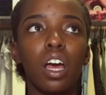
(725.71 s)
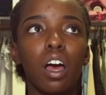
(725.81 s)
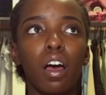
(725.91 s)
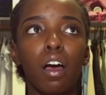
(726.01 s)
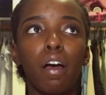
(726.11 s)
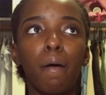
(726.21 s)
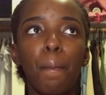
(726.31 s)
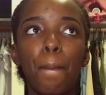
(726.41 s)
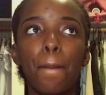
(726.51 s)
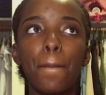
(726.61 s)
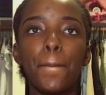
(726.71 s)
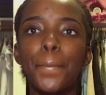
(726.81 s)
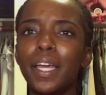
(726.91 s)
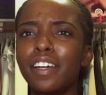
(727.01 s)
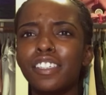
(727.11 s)

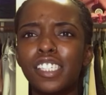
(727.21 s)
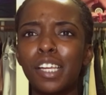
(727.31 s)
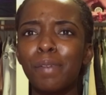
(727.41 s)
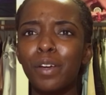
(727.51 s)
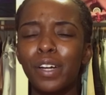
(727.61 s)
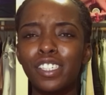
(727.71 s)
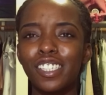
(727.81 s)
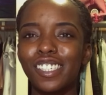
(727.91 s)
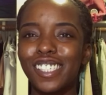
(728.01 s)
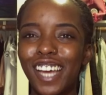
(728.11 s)
But yeah, just send me questions.